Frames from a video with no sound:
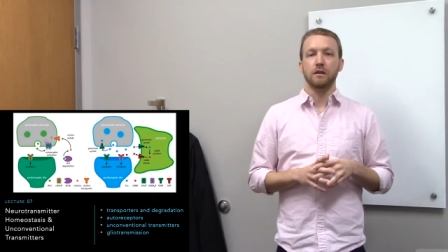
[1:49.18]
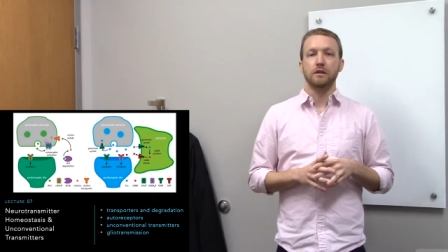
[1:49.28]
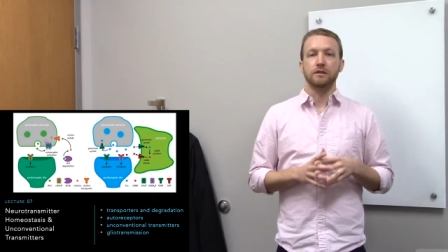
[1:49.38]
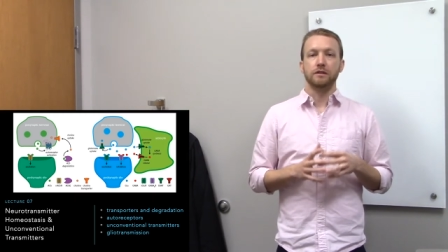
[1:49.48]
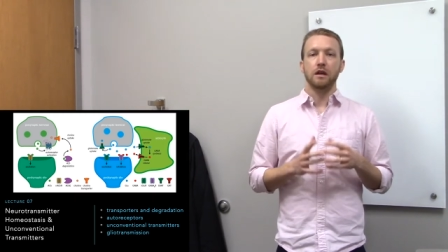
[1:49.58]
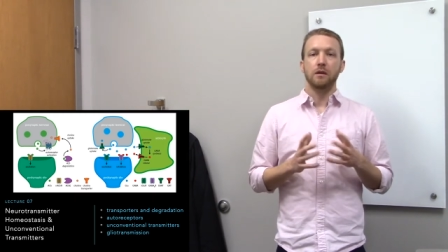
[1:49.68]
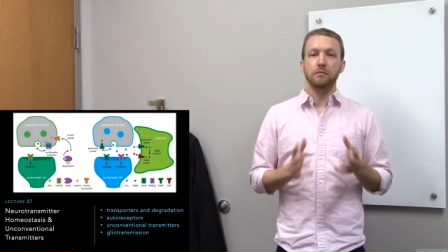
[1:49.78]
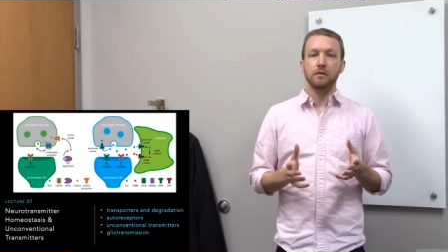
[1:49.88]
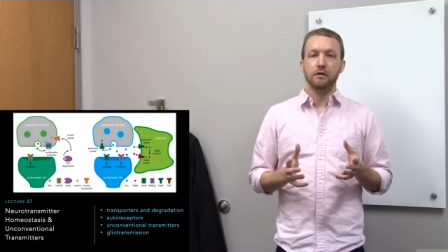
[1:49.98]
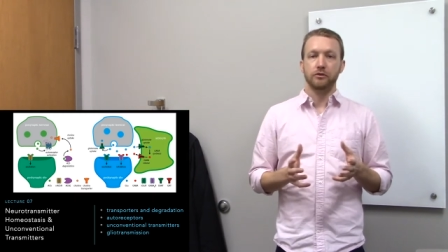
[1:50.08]

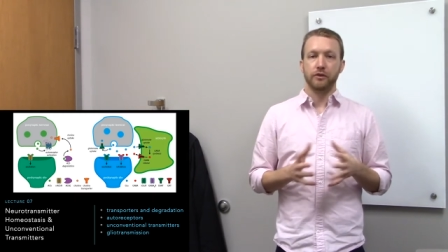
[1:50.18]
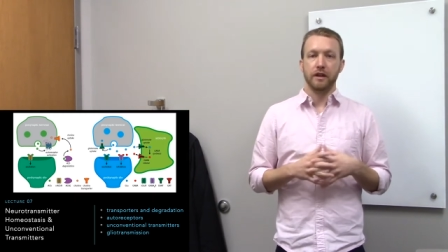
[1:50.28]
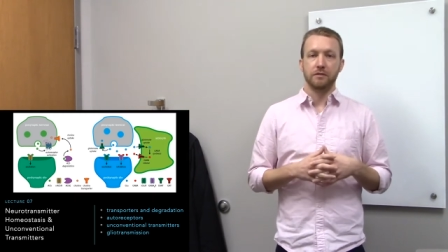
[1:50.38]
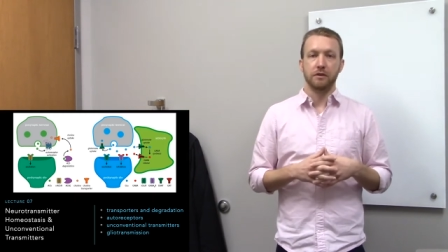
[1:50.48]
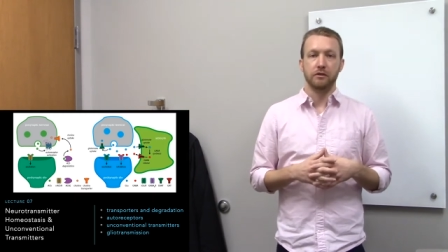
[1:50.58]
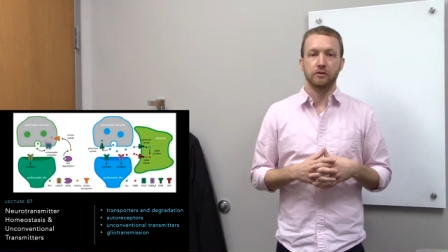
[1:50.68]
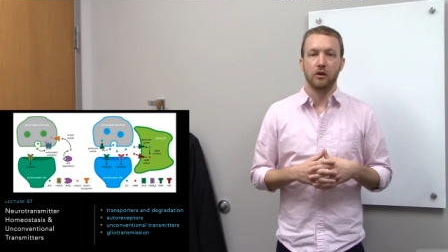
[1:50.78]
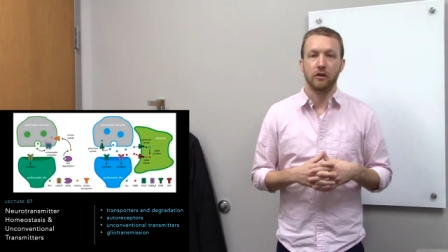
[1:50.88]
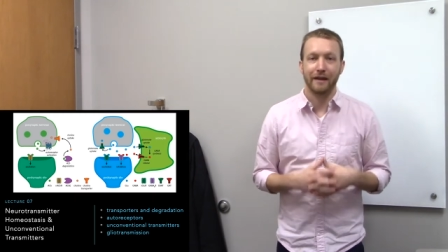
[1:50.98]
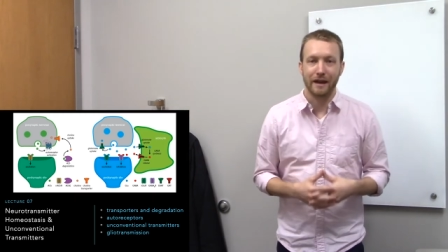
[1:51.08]
Some transmitters
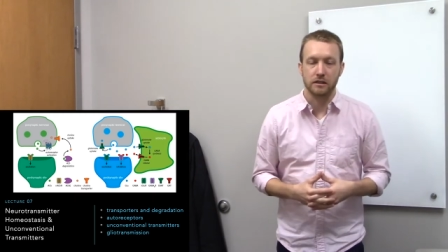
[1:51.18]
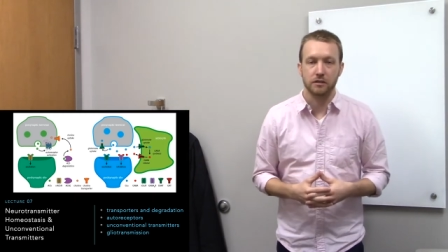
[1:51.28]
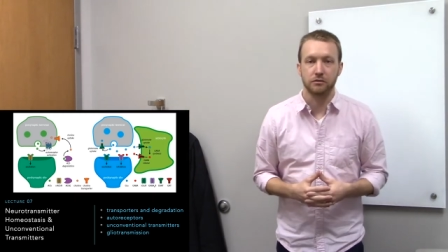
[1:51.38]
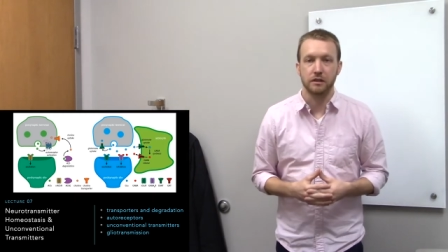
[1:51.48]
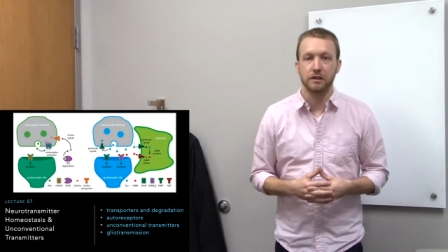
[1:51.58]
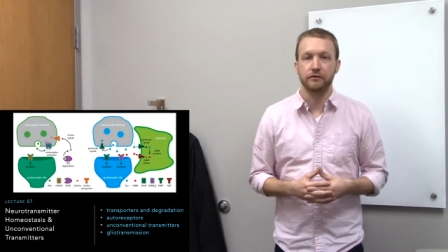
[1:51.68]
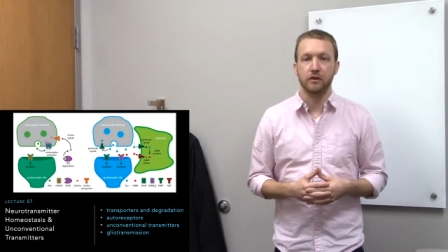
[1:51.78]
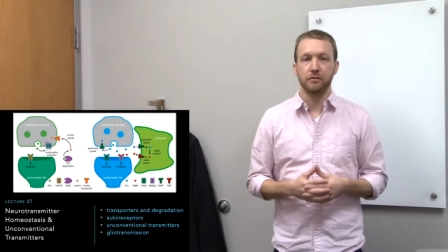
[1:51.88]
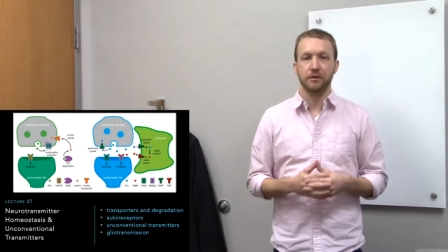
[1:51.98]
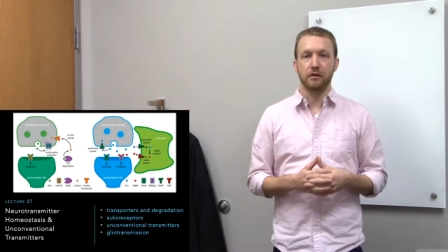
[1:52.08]
aren't actually released
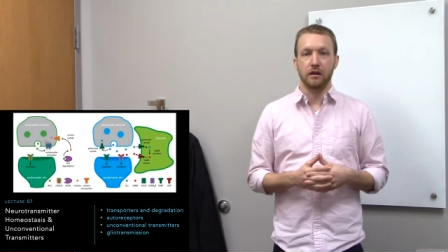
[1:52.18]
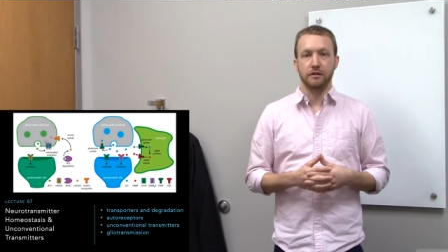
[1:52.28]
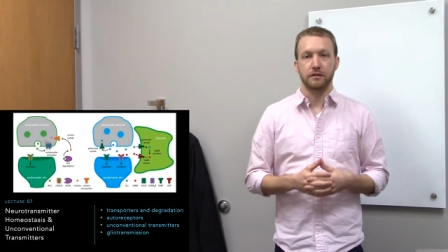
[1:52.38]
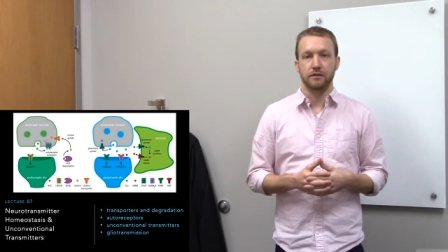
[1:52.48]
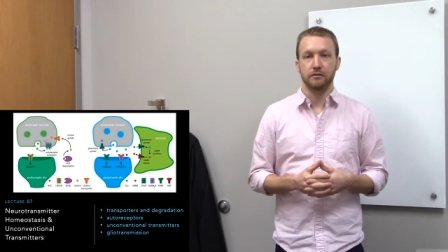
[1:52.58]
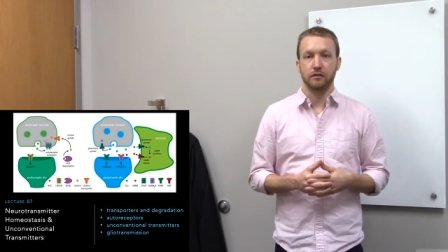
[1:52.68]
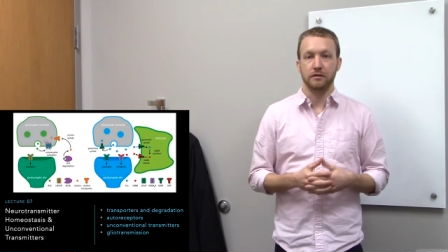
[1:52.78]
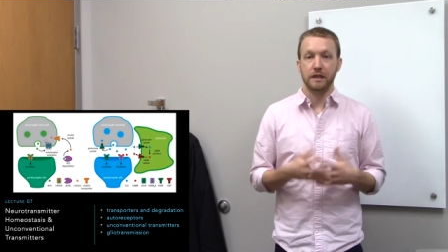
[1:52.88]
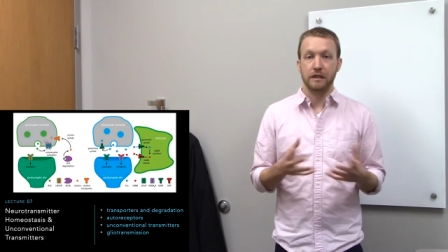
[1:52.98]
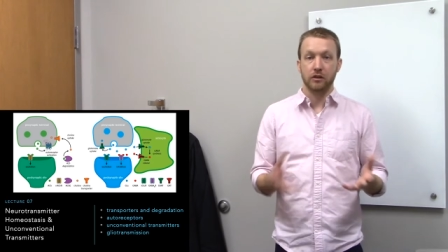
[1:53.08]
from neurons. You'll
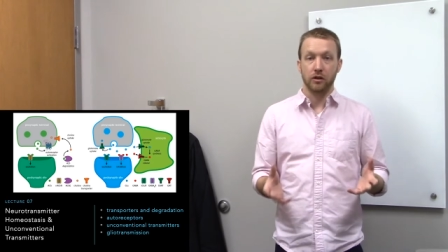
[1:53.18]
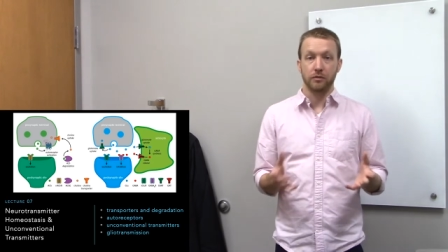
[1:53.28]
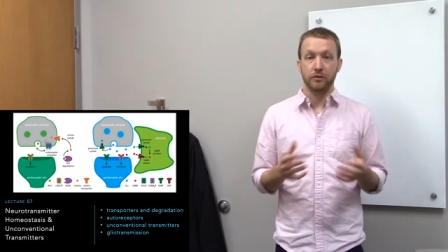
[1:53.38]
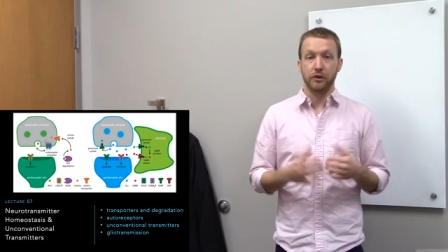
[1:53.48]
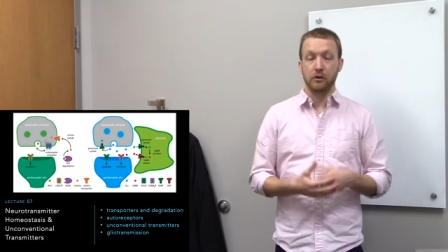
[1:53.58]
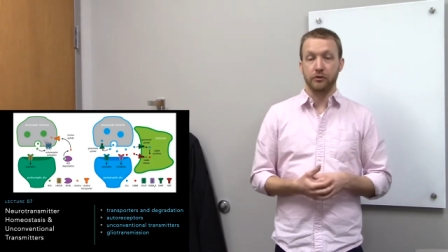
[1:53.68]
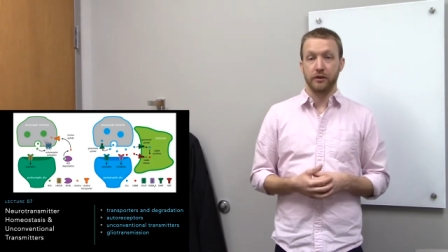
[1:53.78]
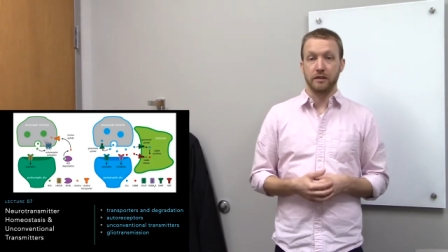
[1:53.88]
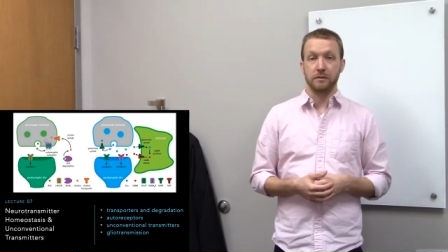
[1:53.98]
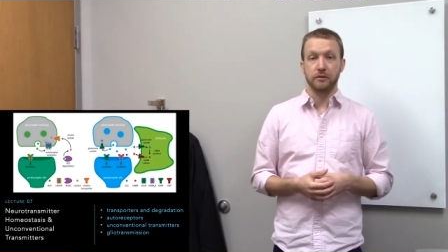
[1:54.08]
notice I didn't call them
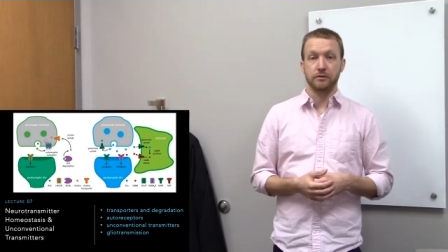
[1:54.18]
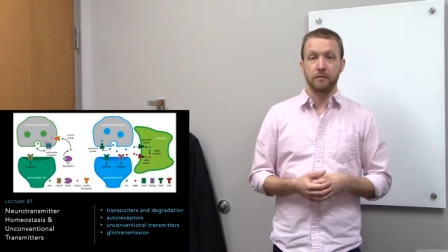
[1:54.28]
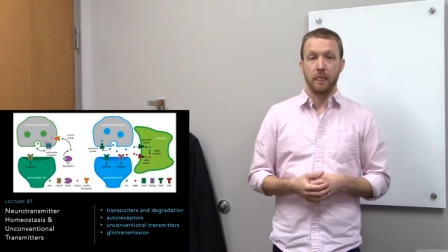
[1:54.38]
neurotransmitters.